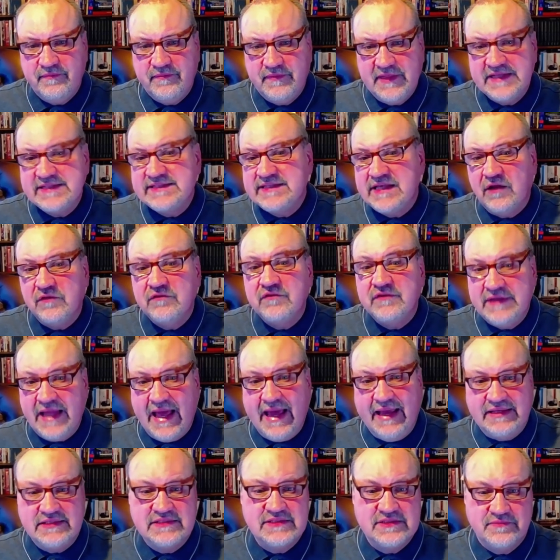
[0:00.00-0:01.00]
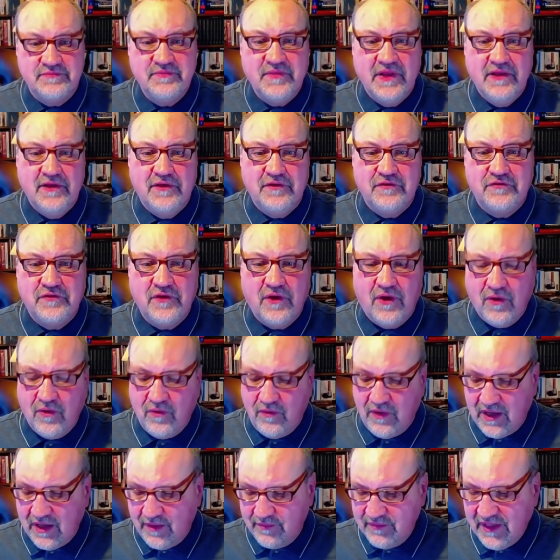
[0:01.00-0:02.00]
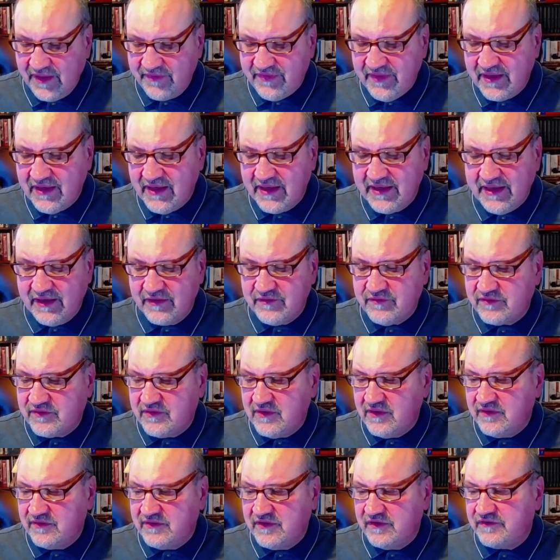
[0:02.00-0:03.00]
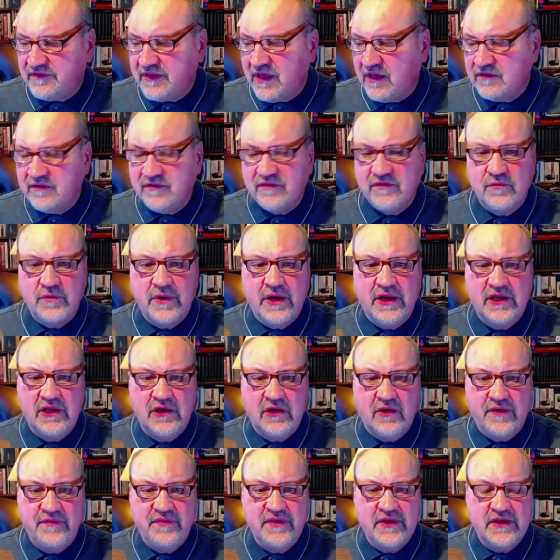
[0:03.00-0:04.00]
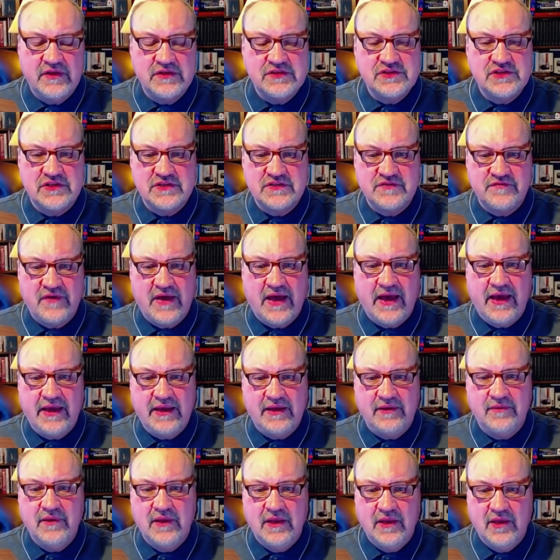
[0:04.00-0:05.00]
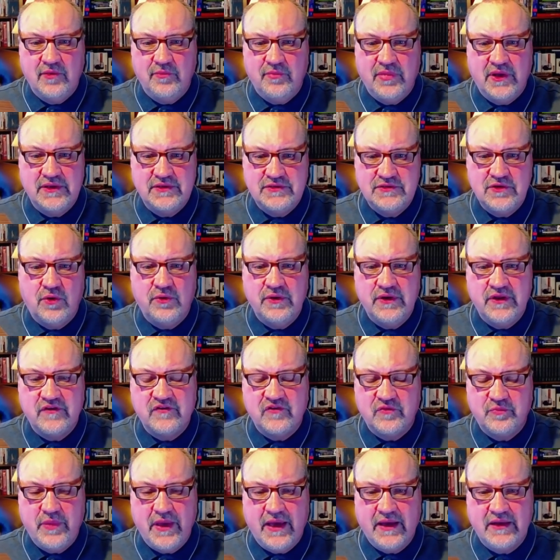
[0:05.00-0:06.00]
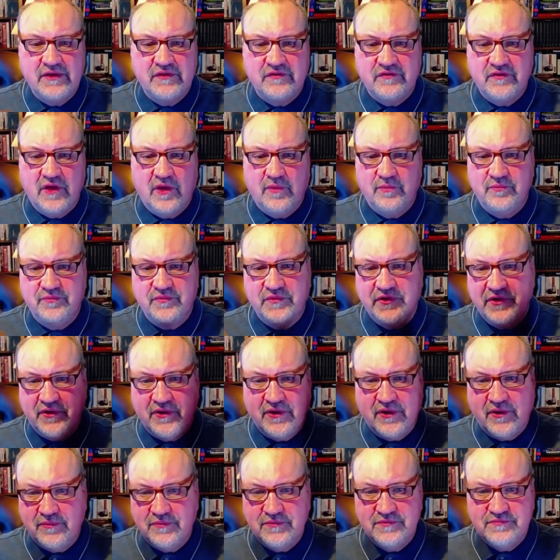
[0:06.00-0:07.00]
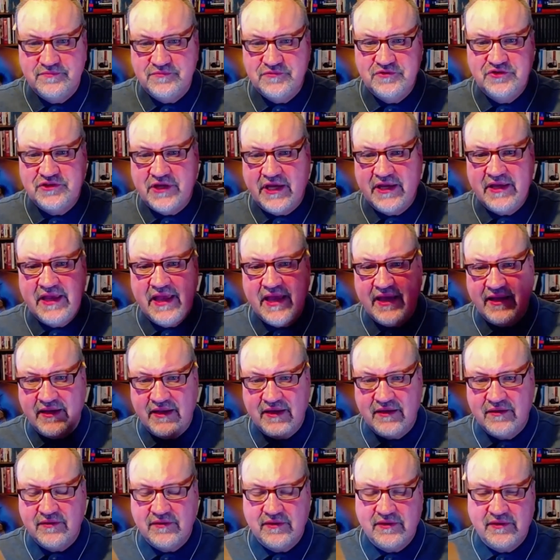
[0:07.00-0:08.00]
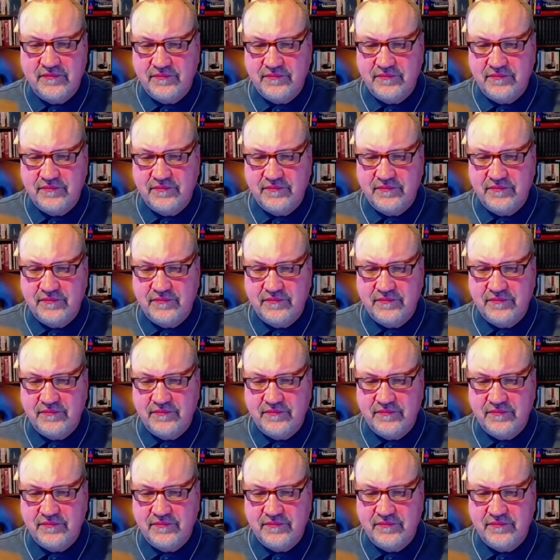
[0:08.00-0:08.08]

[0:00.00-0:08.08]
That sounds nice. So um, nothing against the, the sound of the radio. I think it's just fine, but don't expect some, you know, gigantic